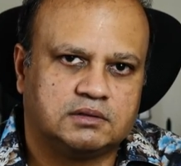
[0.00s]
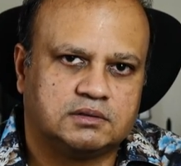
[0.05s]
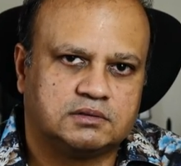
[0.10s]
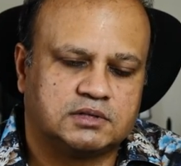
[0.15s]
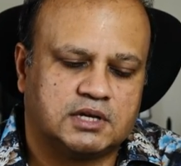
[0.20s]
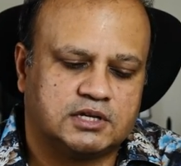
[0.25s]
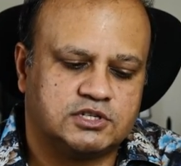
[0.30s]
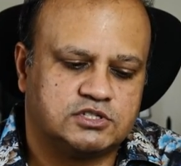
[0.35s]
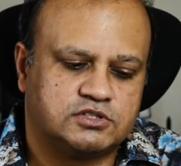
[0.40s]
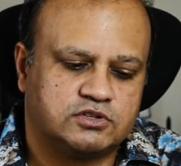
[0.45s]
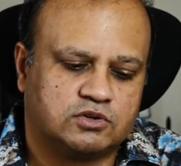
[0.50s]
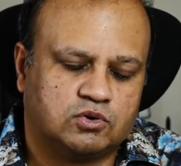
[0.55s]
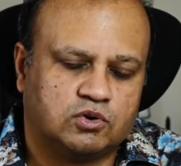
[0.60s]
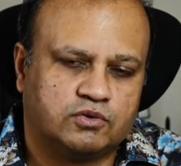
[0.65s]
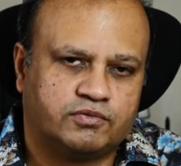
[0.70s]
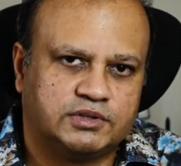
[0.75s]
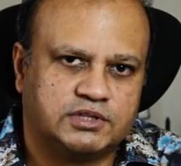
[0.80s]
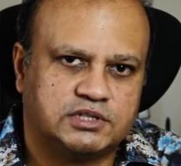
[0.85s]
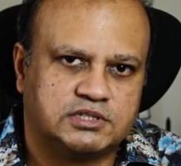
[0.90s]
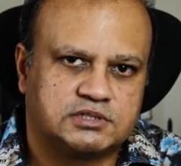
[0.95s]
suggest you go
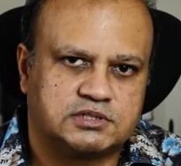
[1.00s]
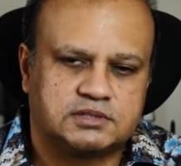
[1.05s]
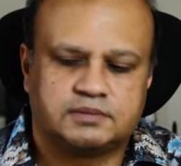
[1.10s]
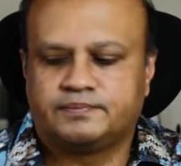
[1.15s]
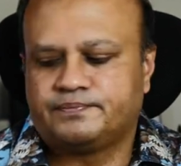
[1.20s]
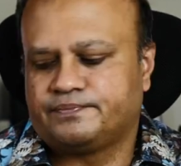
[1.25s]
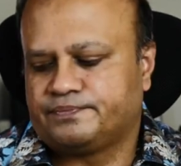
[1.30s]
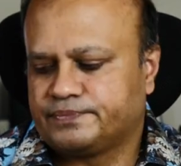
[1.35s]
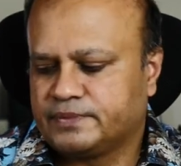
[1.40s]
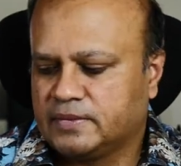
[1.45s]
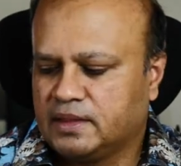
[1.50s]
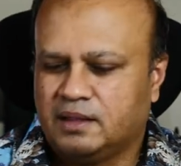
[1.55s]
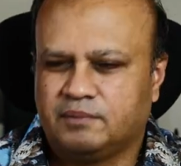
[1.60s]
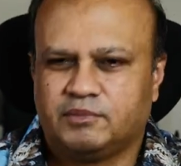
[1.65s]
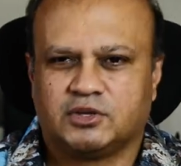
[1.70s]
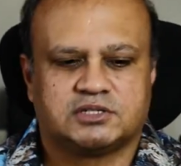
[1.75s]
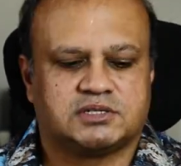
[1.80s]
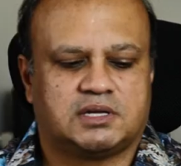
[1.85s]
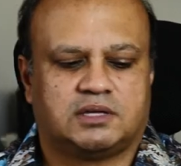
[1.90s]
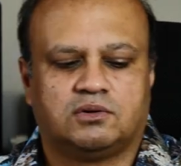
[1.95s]
for this,
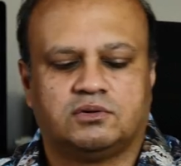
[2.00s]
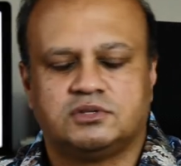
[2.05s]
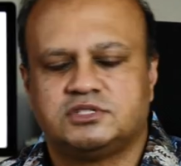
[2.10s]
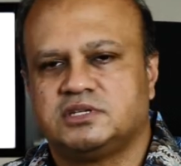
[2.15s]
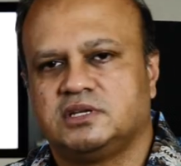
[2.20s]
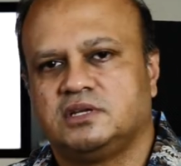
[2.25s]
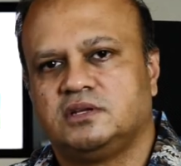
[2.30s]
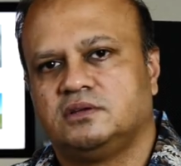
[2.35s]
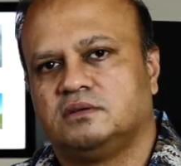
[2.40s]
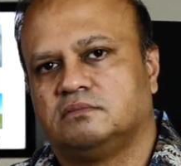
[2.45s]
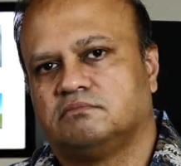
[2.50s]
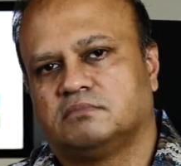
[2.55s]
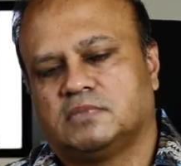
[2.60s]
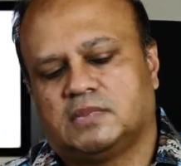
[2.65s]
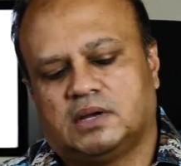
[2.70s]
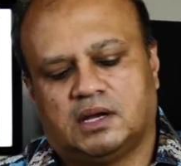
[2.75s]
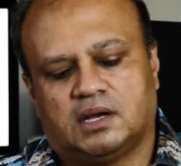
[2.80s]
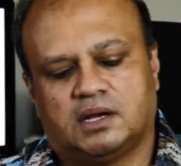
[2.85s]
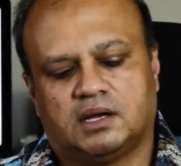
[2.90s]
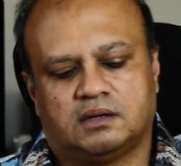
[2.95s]
because I don't see
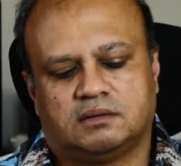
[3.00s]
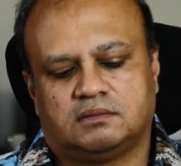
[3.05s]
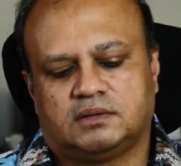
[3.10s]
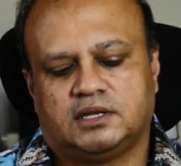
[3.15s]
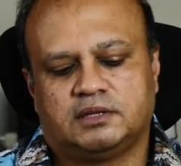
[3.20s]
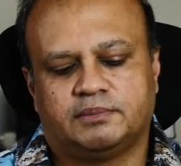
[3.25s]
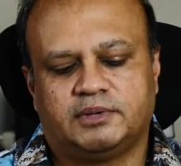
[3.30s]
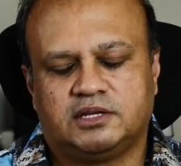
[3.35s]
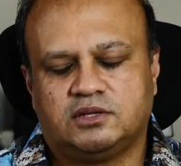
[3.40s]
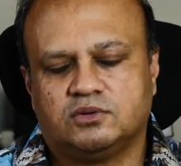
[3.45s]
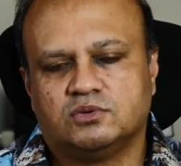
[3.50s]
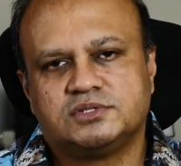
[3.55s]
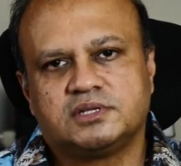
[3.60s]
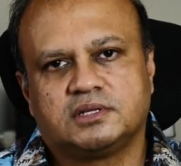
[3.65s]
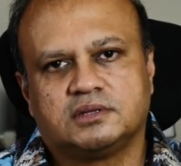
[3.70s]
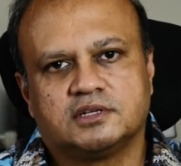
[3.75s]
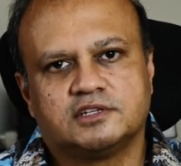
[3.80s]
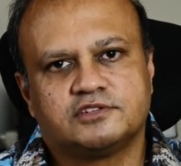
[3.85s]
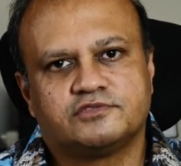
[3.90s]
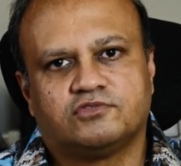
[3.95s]
anybody
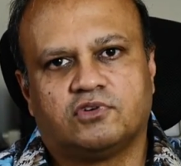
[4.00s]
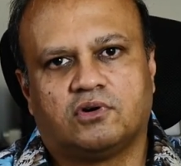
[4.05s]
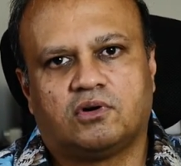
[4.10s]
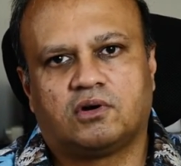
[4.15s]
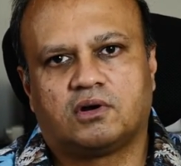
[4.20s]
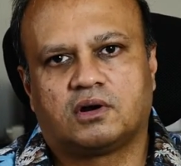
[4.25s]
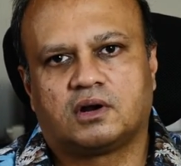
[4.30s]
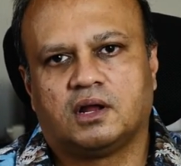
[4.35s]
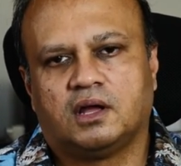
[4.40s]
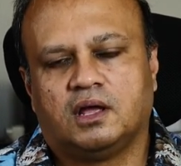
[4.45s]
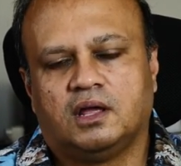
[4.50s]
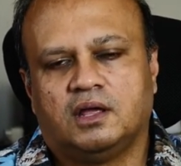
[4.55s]
using this for